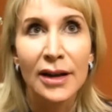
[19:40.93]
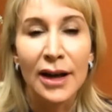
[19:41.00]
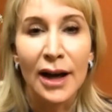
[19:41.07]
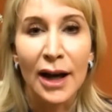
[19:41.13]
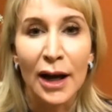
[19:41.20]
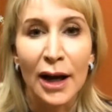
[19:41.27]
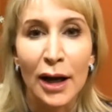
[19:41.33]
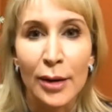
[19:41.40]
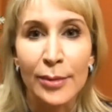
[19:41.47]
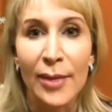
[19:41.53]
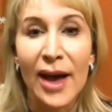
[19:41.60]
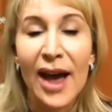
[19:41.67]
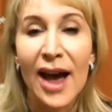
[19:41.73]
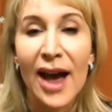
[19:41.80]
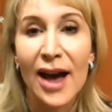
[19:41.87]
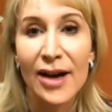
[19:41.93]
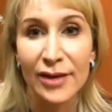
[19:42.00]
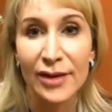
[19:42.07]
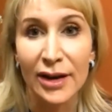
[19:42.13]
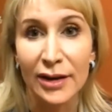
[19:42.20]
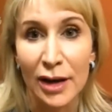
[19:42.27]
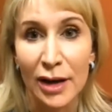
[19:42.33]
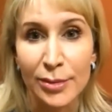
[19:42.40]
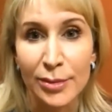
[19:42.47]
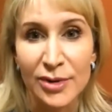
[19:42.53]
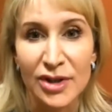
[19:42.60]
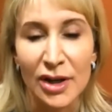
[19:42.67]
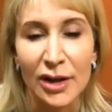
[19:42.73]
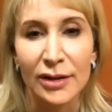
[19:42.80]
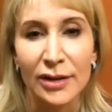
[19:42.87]
have an
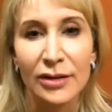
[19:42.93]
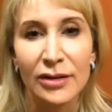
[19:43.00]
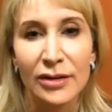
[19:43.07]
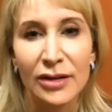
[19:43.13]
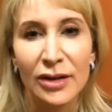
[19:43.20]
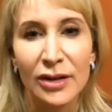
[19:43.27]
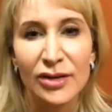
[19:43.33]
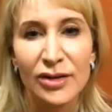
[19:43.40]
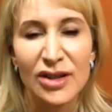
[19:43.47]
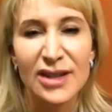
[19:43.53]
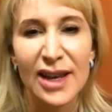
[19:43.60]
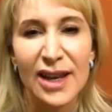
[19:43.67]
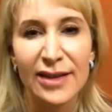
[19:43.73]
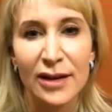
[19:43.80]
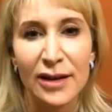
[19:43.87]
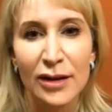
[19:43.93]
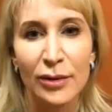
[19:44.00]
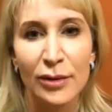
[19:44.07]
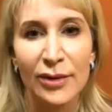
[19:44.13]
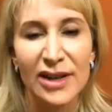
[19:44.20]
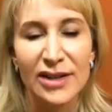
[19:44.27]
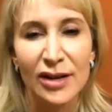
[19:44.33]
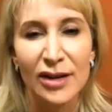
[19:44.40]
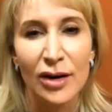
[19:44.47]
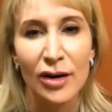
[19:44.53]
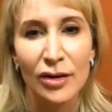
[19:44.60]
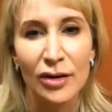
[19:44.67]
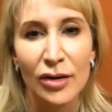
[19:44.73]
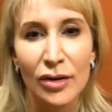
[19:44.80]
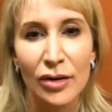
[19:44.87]
option, you know, just like the recent
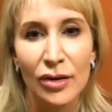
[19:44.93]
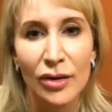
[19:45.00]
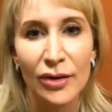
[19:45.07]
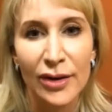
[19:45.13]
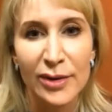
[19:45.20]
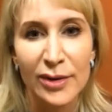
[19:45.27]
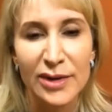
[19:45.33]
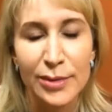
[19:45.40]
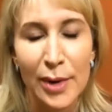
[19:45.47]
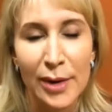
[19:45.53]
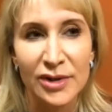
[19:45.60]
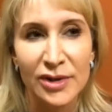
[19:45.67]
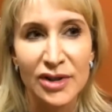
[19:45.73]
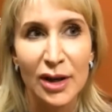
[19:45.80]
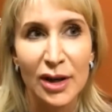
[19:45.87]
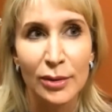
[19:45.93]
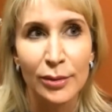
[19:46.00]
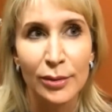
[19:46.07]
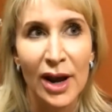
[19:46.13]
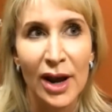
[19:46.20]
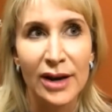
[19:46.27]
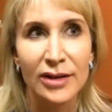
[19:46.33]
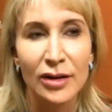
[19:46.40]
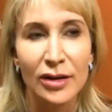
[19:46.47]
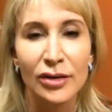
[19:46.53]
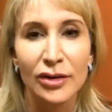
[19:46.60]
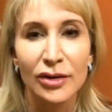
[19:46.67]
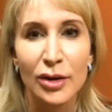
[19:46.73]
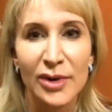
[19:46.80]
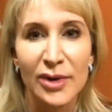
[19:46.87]
article that was published in
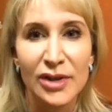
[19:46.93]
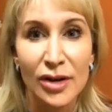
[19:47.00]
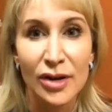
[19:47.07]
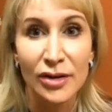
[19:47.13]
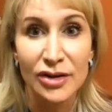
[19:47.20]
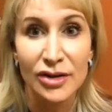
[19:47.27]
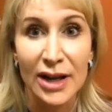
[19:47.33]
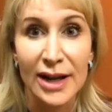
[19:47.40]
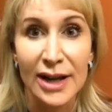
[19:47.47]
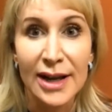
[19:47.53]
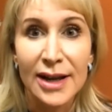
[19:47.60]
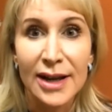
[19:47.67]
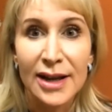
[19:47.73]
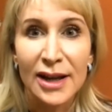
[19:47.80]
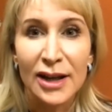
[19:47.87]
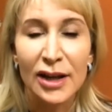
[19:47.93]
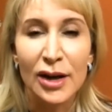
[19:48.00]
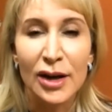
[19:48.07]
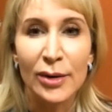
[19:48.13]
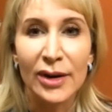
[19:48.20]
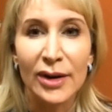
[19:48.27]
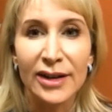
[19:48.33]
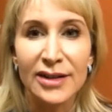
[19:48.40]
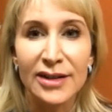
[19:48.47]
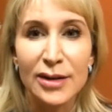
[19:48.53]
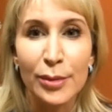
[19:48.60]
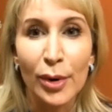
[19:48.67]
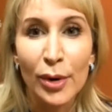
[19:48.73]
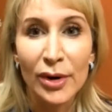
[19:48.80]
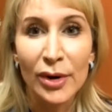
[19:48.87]
Practical Dermatology. You know, it's
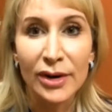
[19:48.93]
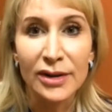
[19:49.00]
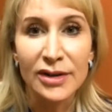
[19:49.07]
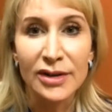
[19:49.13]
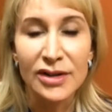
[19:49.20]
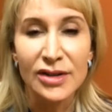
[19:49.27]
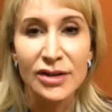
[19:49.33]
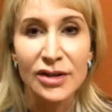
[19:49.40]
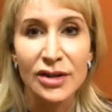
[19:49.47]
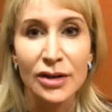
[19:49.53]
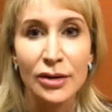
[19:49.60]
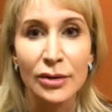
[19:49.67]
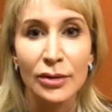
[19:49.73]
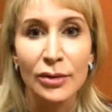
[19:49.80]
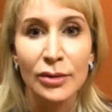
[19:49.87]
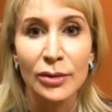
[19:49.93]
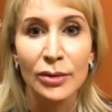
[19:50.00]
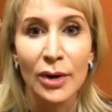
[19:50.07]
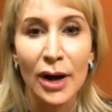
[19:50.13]
important to